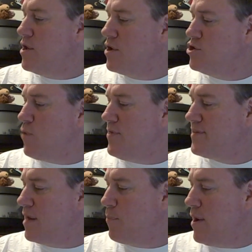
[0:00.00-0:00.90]
You can join
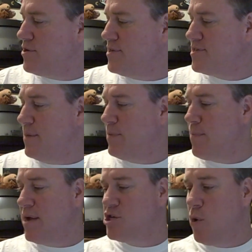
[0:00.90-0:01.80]
the celebration
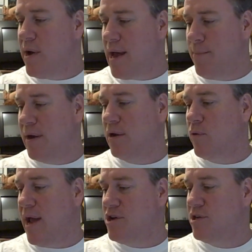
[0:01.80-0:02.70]
simply by showing up at a
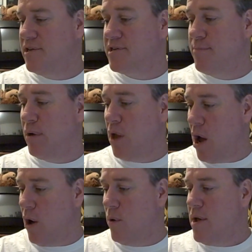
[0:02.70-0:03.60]
location listed
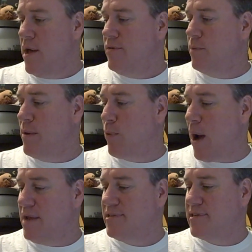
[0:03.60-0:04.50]
below. There'll be
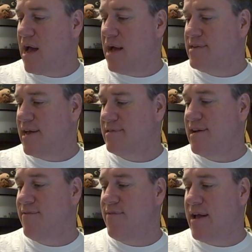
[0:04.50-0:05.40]
prizes,
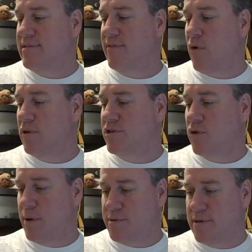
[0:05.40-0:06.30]
contests, and events of all
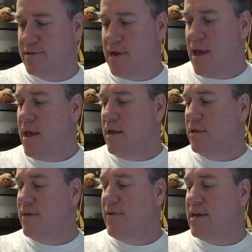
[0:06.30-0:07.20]
descriptions.
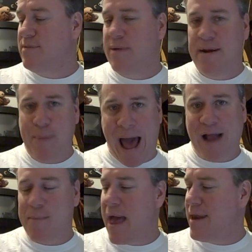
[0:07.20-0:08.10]
You'll even get to meet
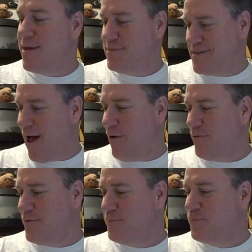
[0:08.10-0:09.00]
Pac-Man
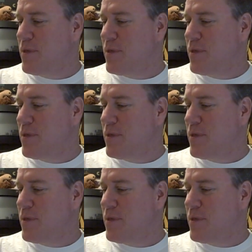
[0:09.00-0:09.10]
himself.